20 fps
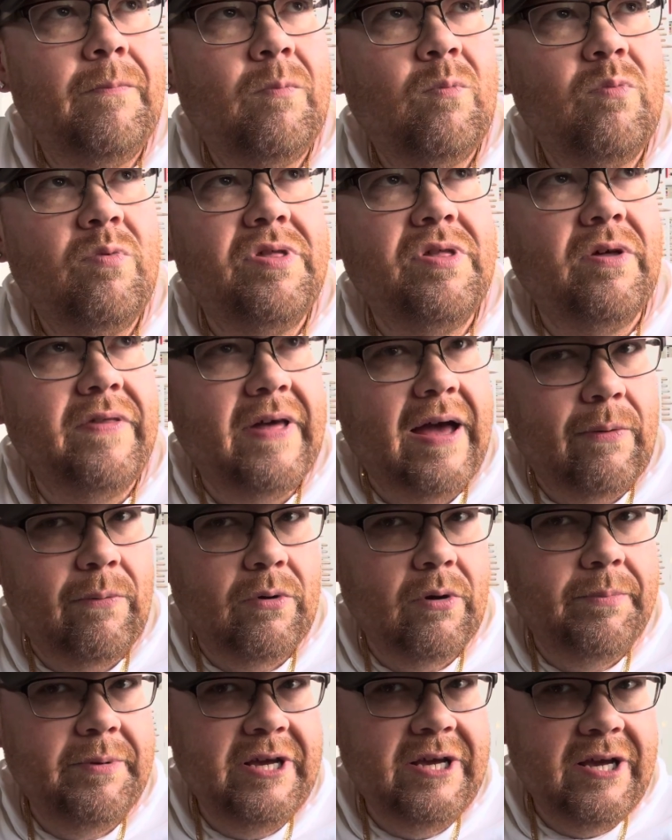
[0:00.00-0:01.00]
So that
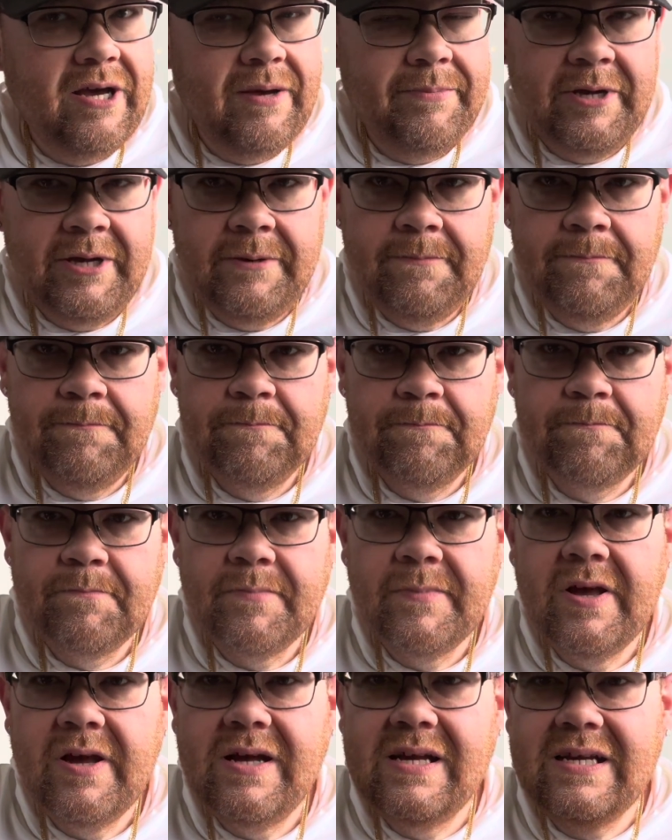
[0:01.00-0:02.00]
will be coming
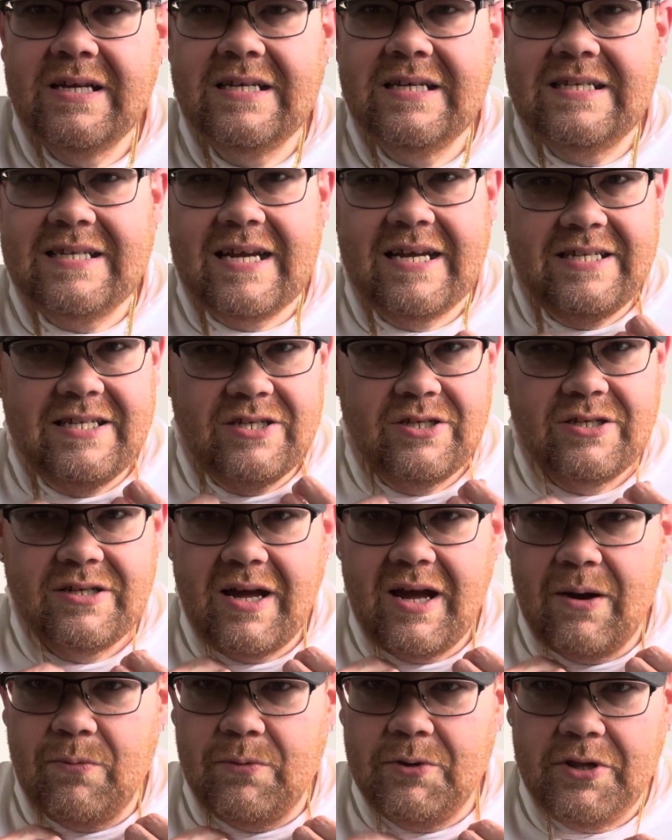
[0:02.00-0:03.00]
because I
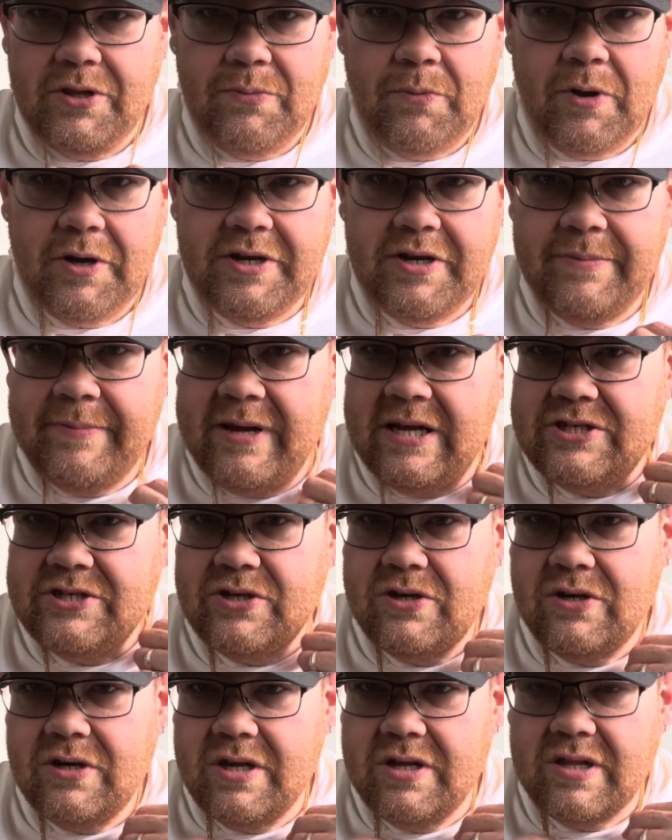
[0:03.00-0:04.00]
really wanted to make
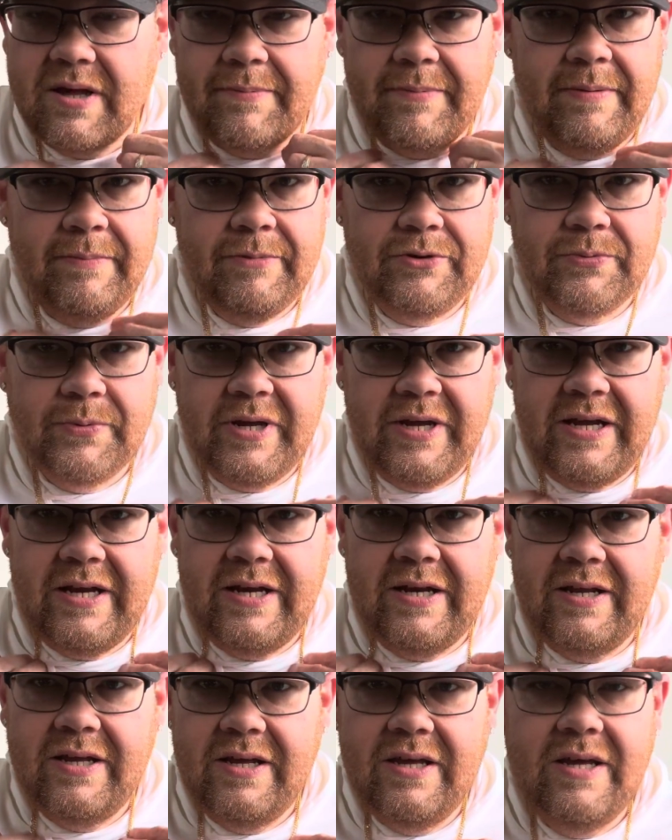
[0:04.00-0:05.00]
sure, because I'm in
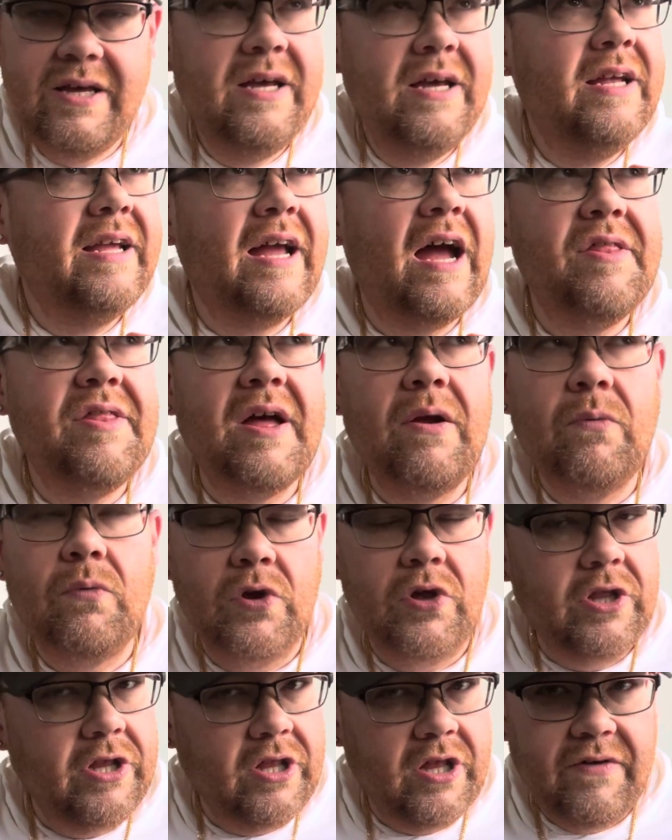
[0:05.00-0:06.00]
between. Guys, I
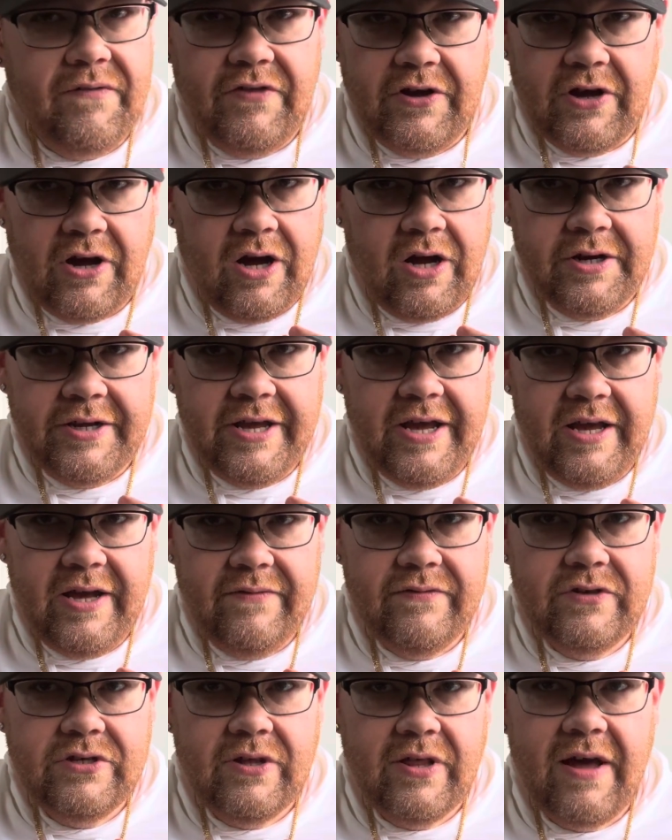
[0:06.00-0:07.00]
really love the
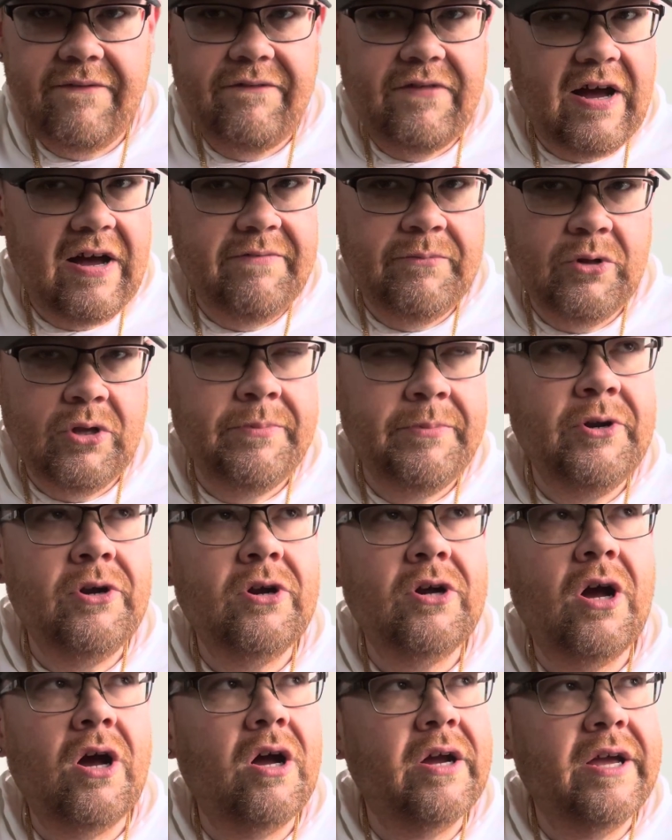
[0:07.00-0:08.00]
concave. So that 5mm
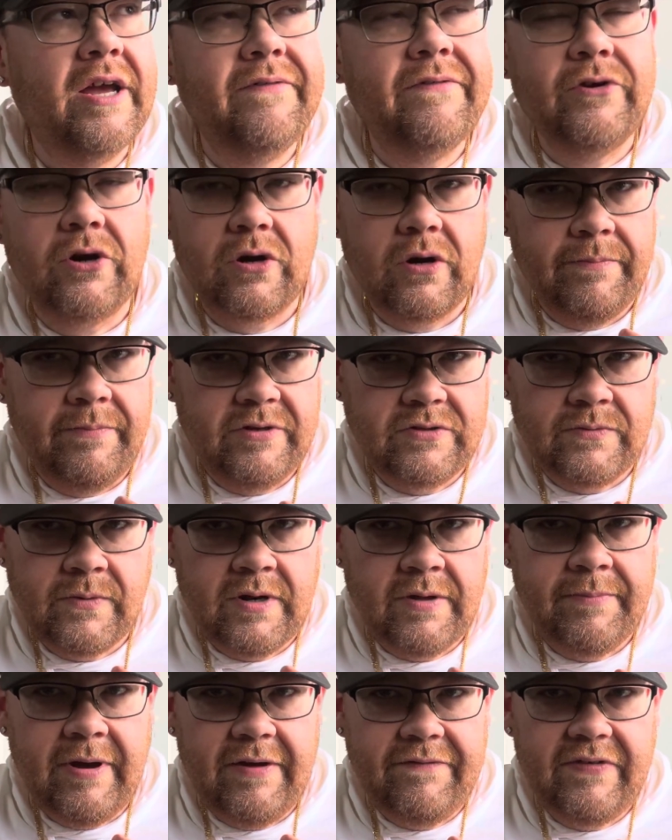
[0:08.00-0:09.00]
concave curb is one
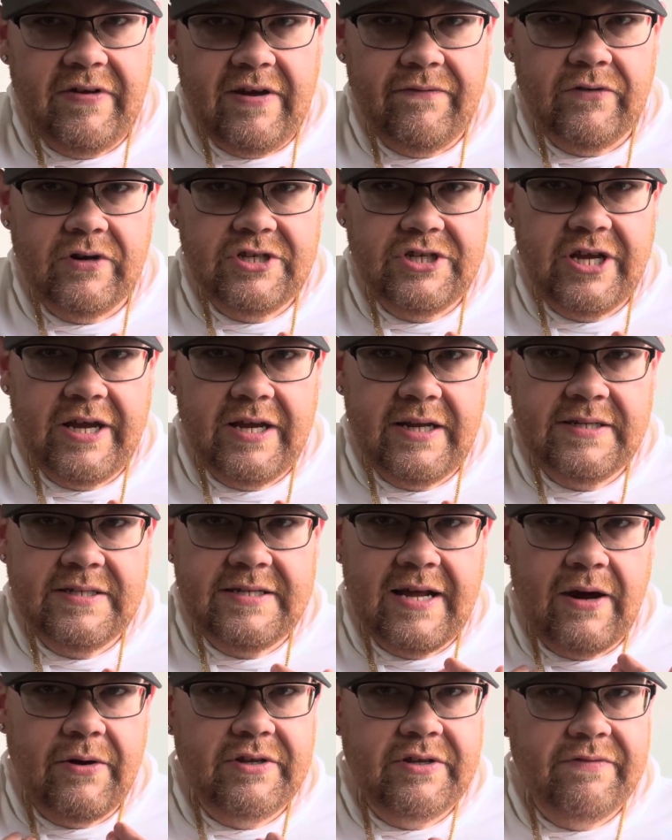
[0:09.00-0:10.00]
of my favorite chains.
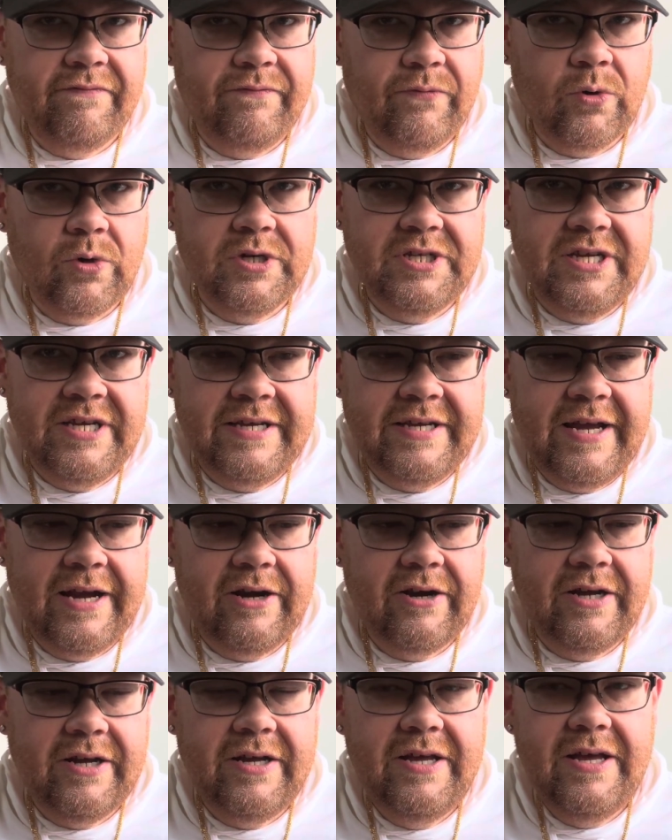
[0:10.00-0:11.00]
Now it's from 14
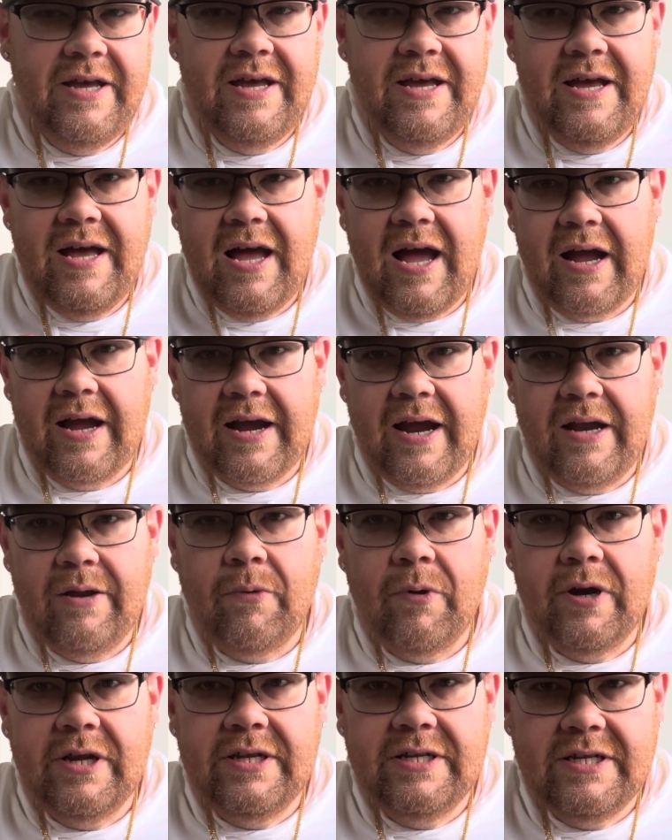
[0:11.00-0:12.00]
karat. I kind of
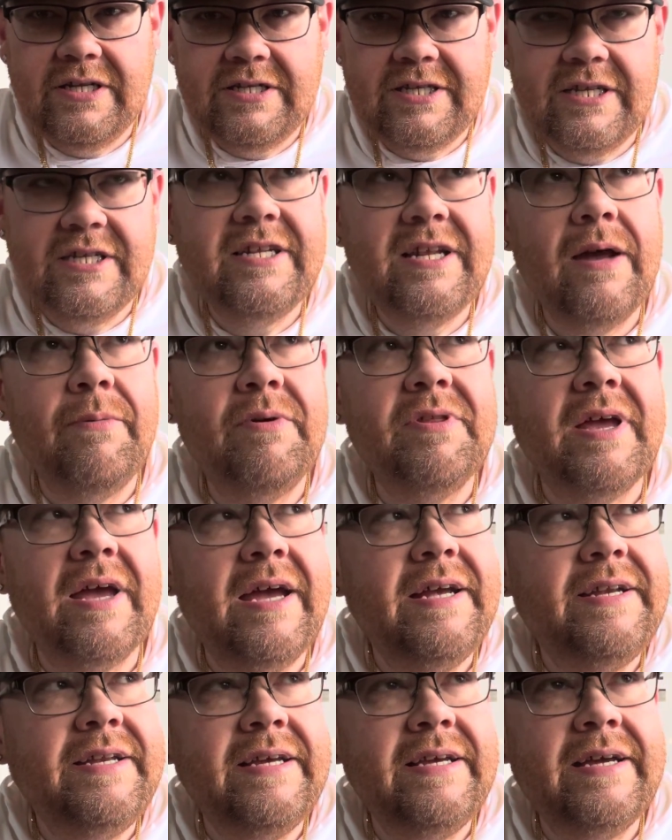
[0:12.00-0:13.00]
wanted just to stay with the
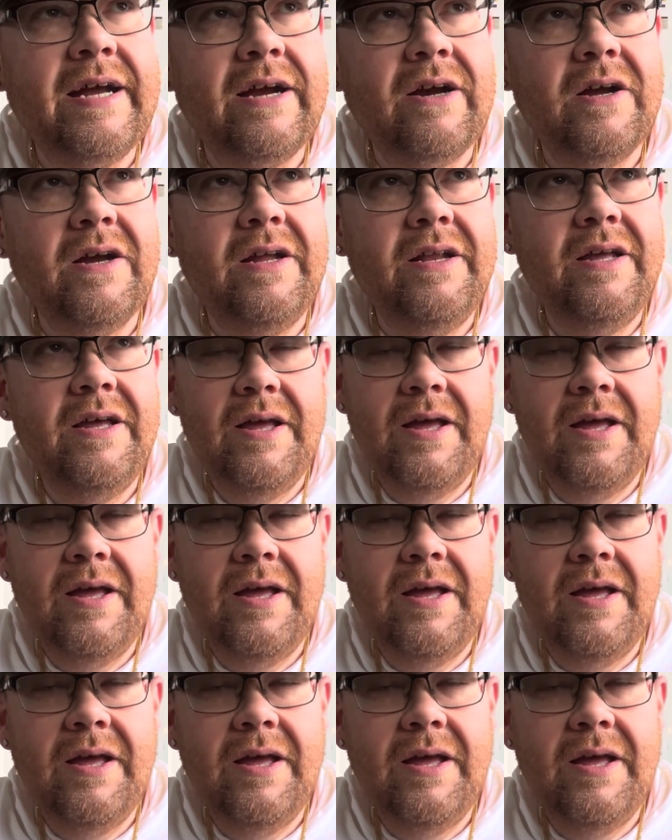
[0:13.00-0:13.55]
18 karat.